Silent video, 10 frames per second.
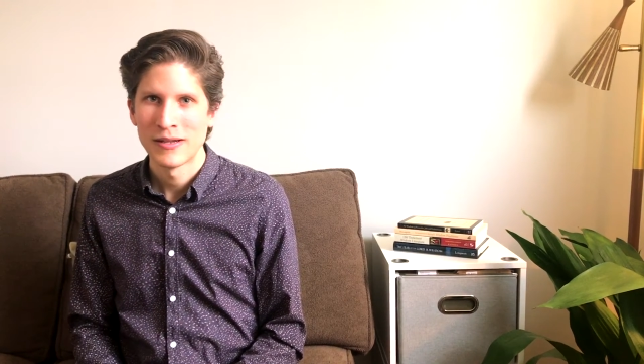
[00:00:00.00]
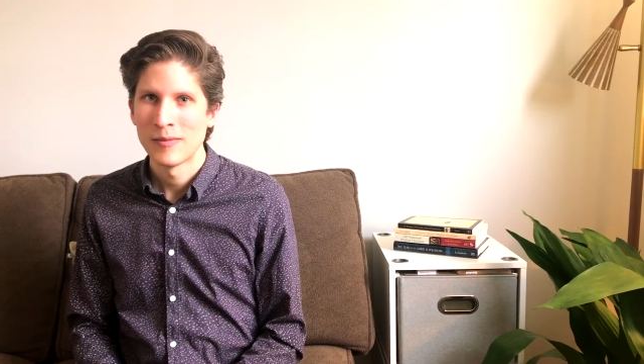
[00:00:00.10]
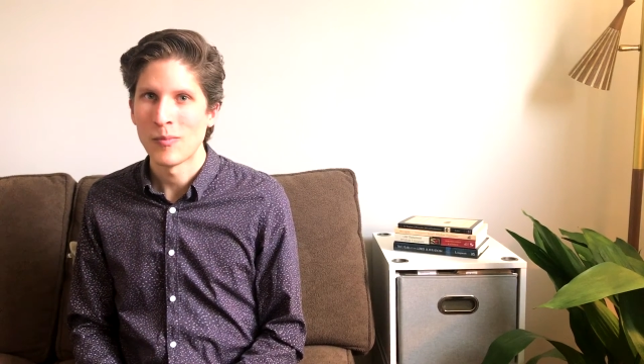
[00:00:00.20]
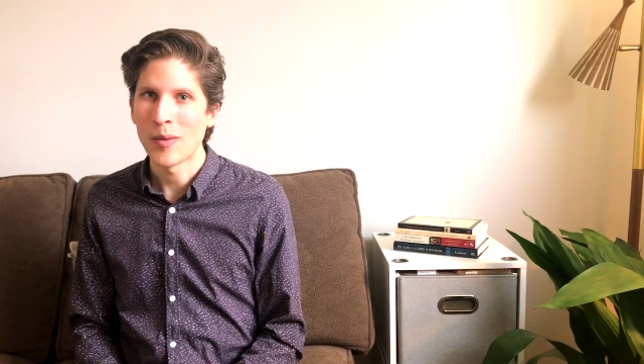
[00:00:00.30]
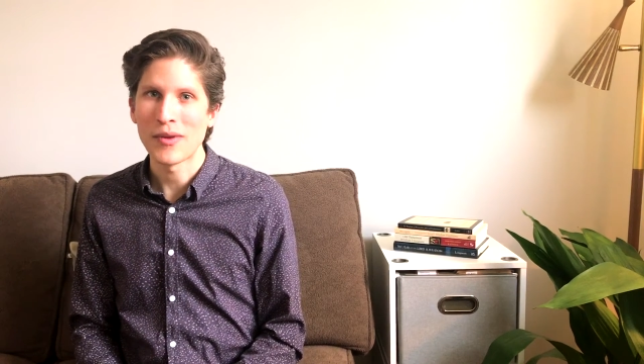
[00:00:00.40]

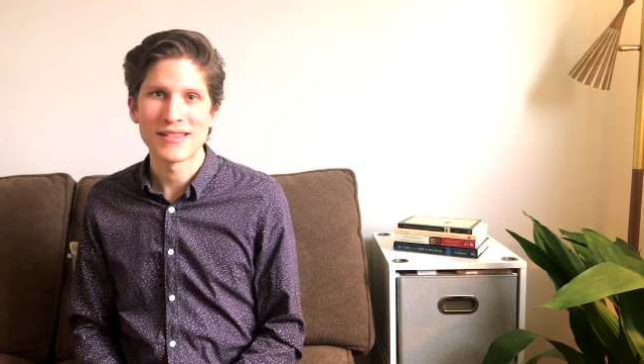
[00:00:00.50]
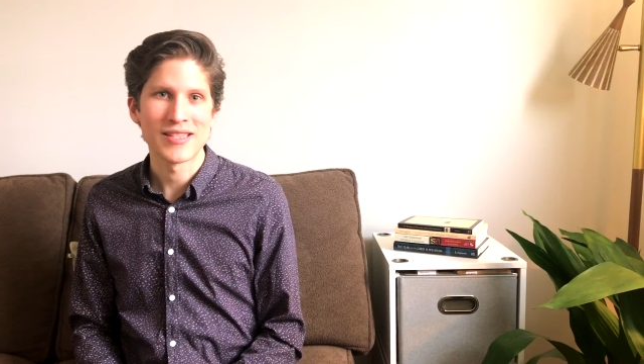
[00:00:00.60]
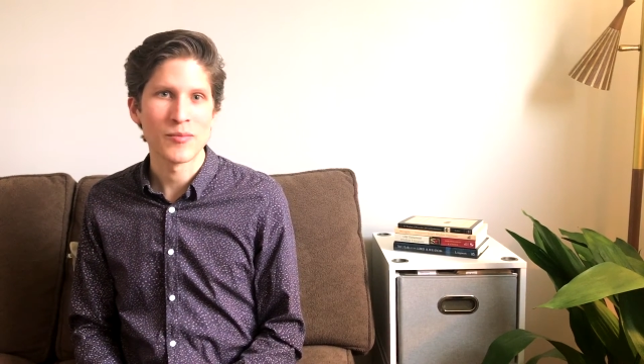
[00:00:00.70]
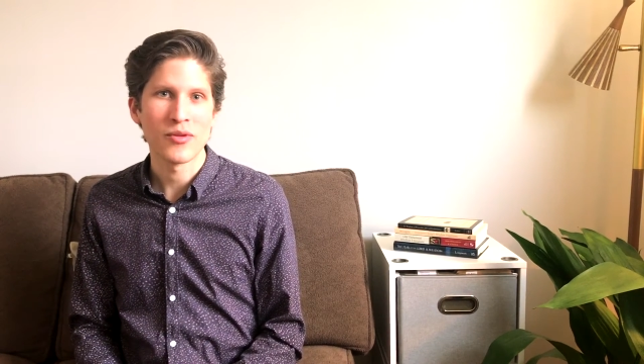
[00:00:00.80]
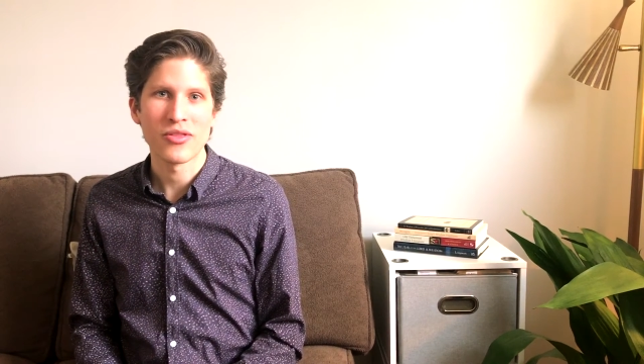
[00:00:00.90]
Maybe it's
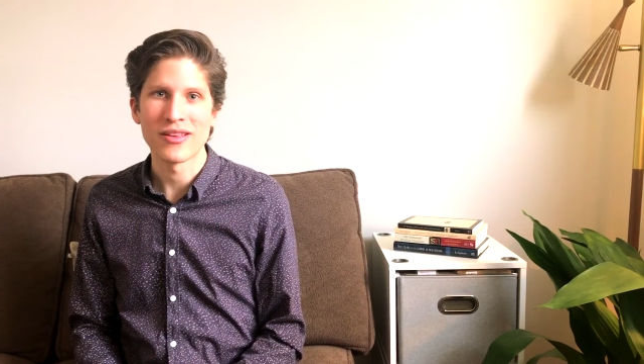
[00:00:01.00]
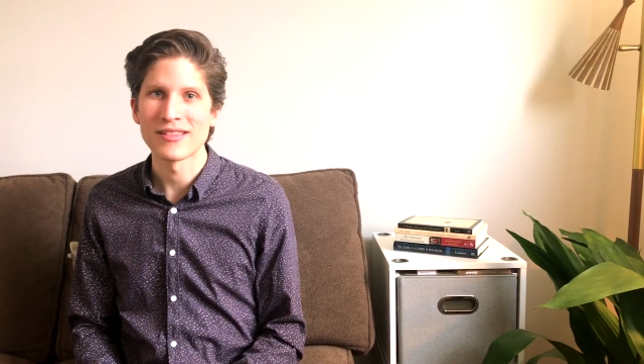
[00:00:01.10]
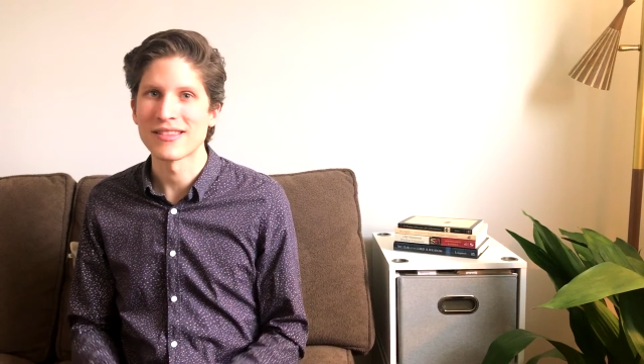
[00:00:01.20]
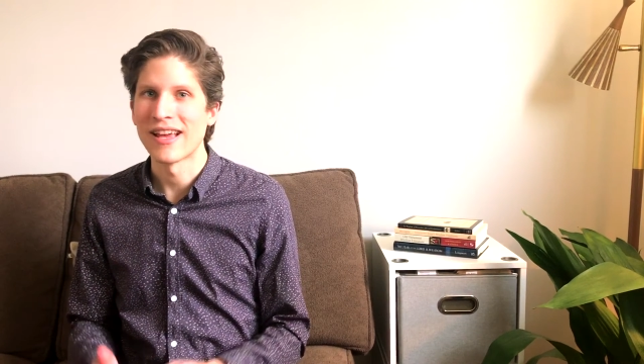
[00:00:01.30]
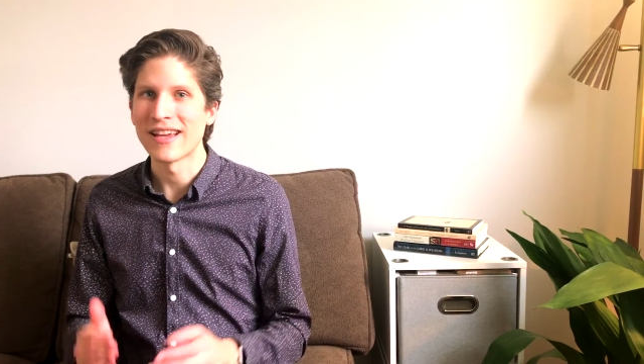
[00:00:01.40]
simple things
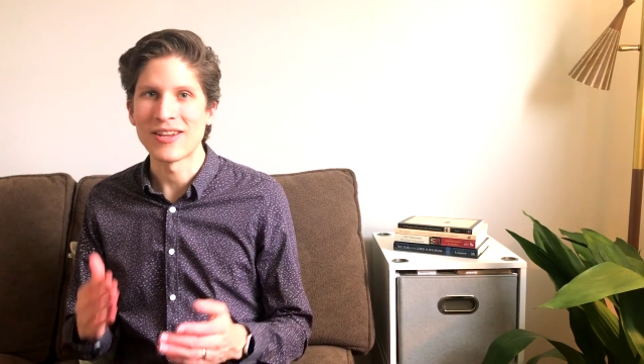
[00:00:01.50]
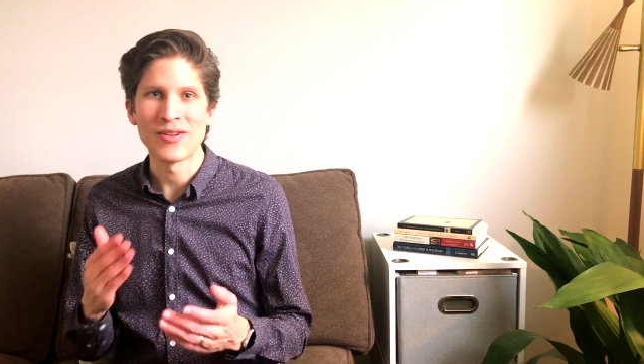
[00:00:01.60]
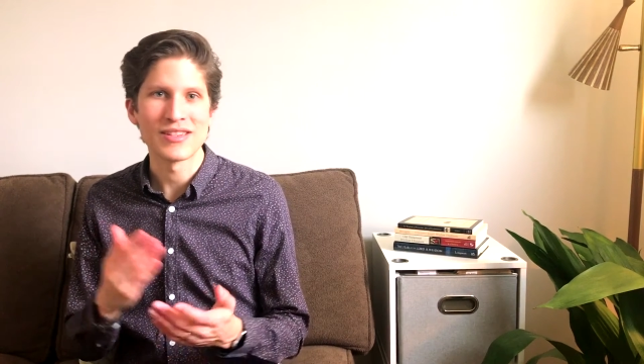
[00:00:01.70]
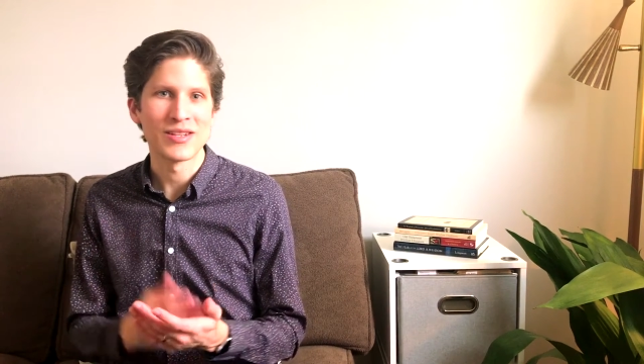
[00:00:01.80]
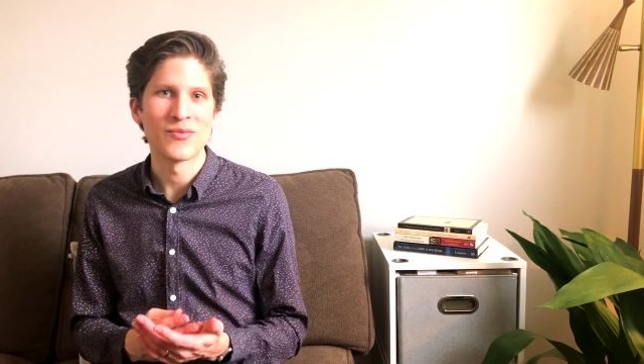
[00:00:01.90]
like you need
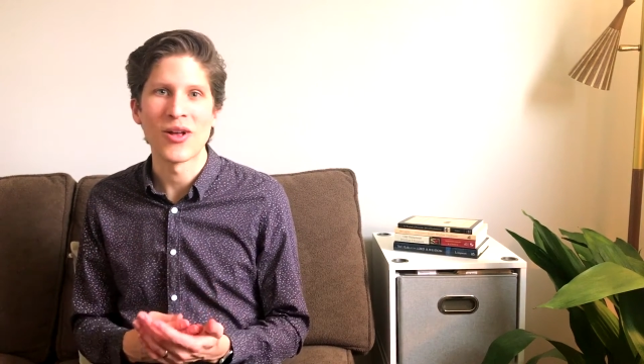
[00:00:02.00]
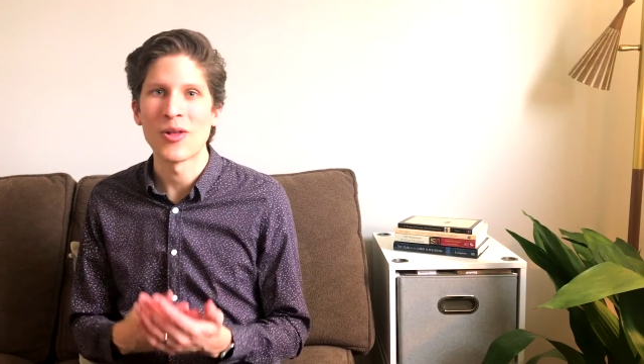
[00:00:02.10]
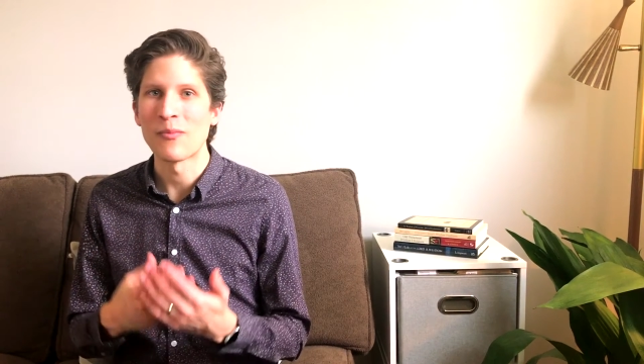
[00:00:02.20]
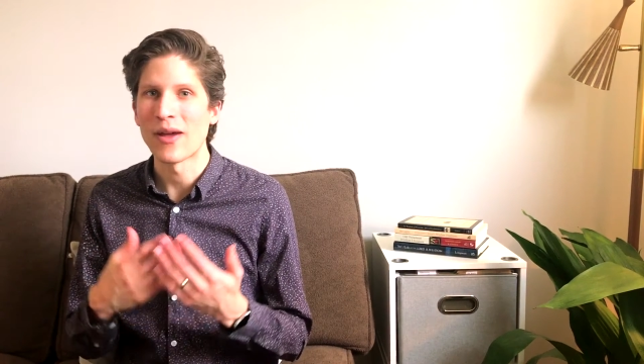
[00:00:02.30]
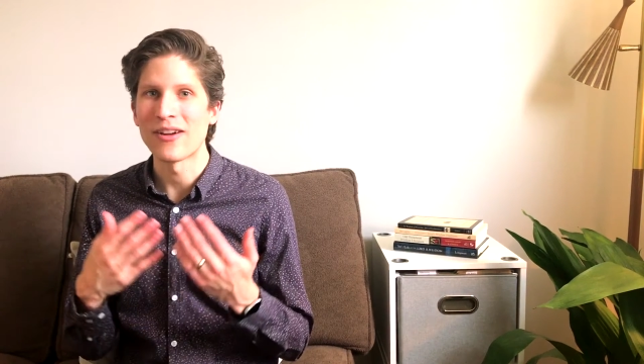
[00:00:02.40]
to develop
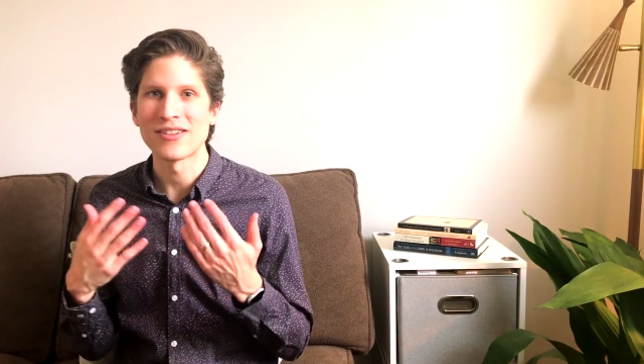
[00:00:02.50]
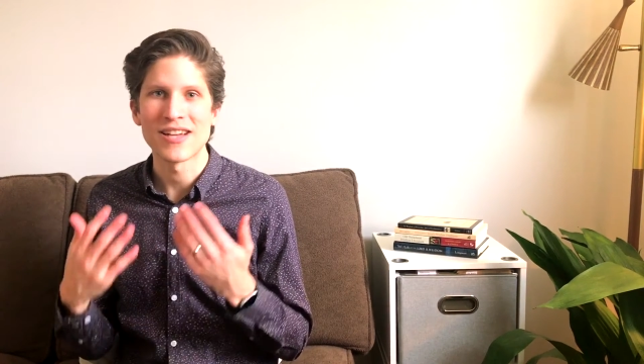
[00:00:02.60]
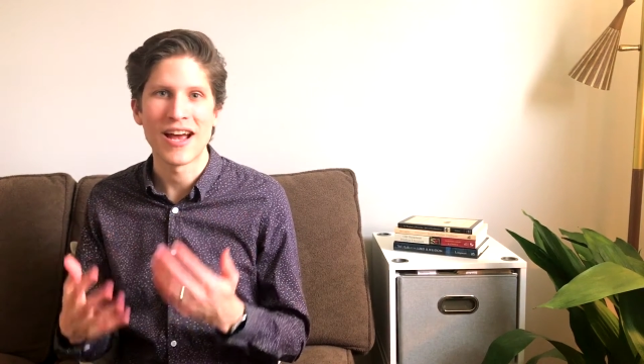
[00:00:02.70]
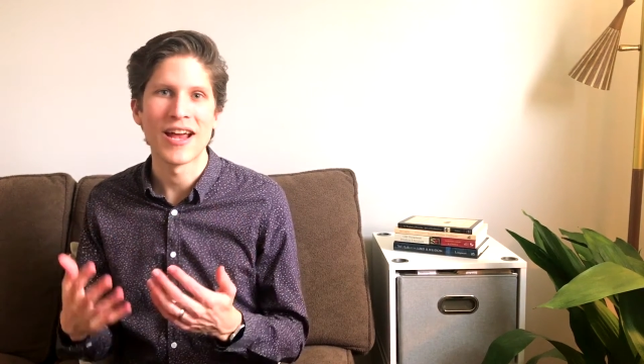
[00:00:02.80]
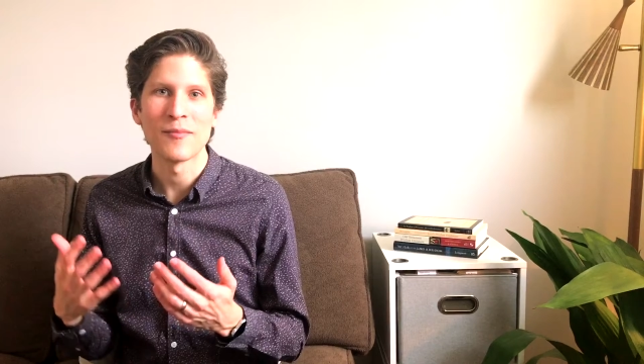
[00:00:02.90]
better
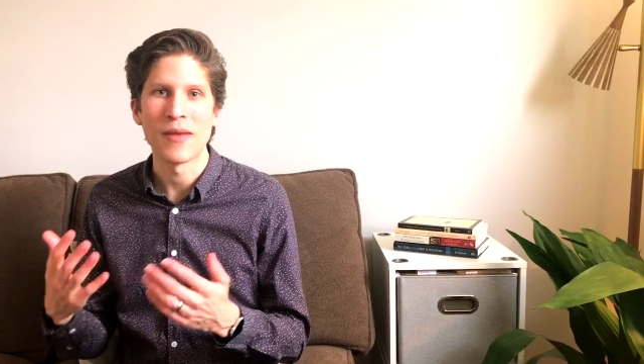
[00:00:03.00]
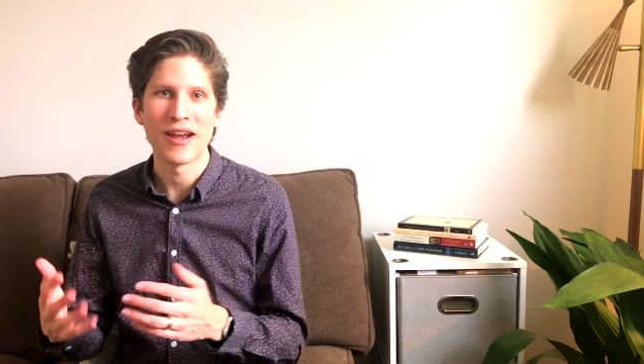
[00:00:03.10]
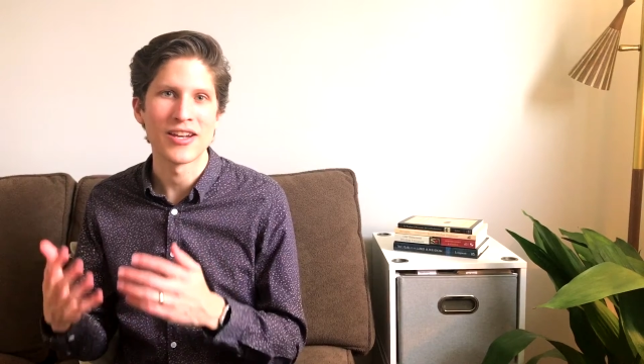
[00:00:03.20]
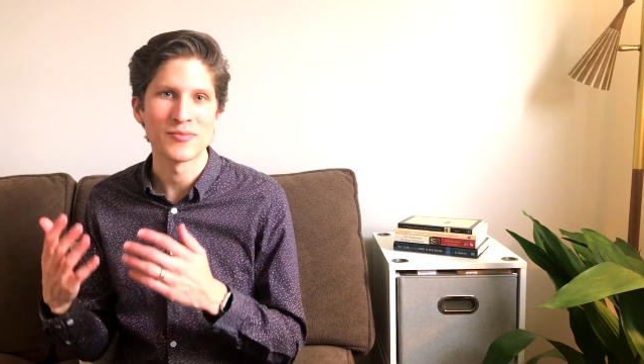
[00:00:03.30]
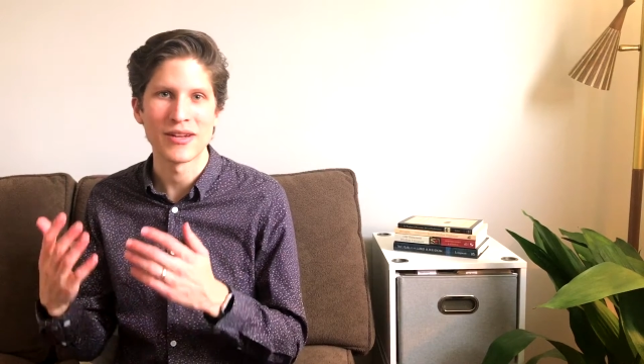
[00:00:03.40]
time
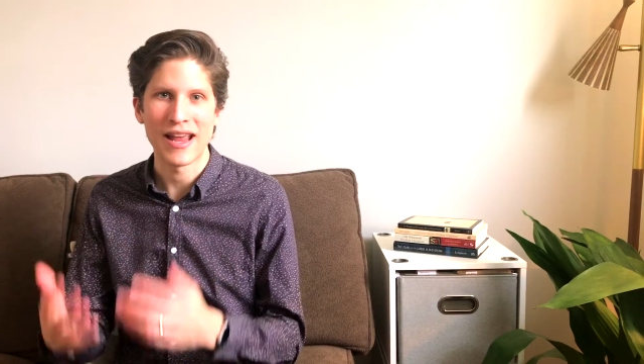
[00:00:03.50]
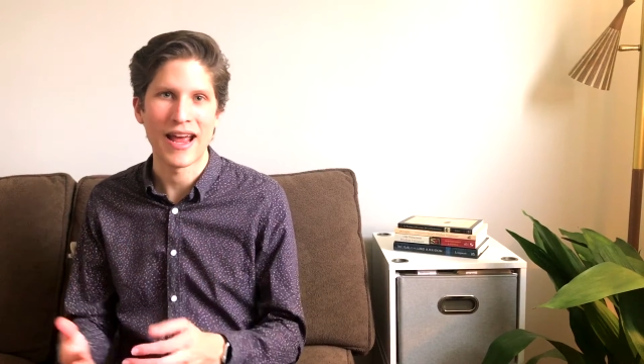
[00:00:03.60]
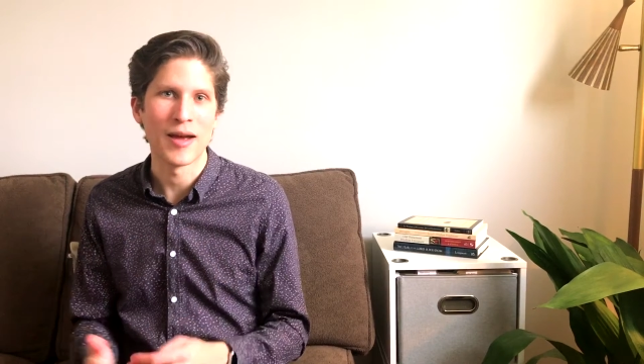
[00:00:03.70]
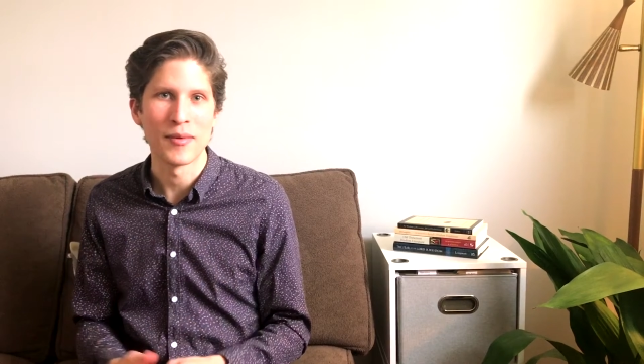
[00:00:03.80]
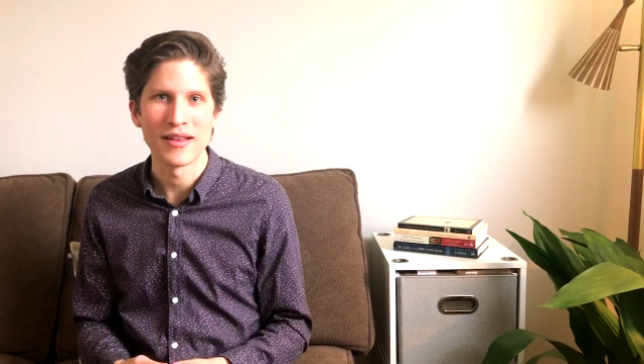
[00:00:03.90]
management
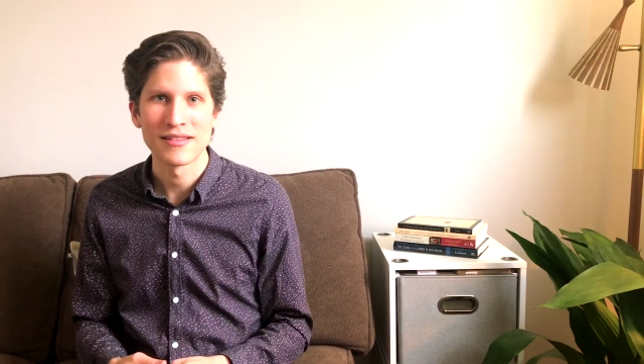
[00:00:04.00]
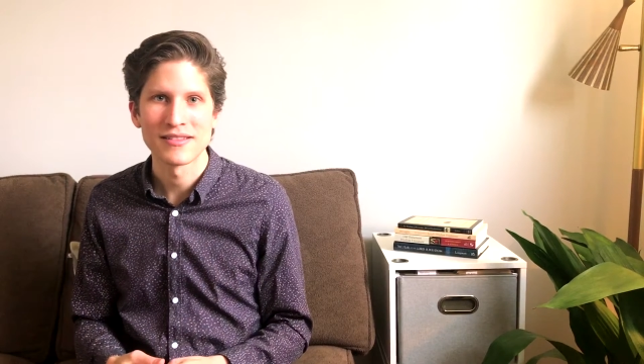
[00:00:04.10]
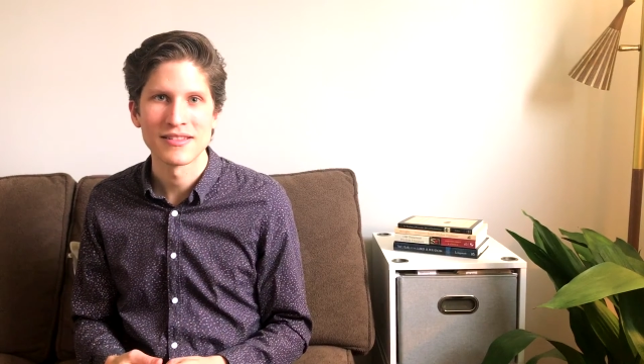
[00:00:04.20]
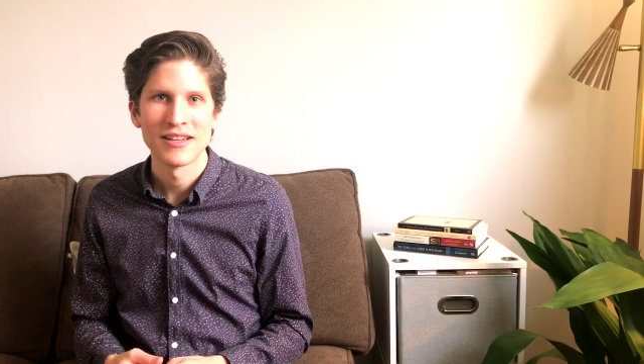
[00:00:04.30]
habits.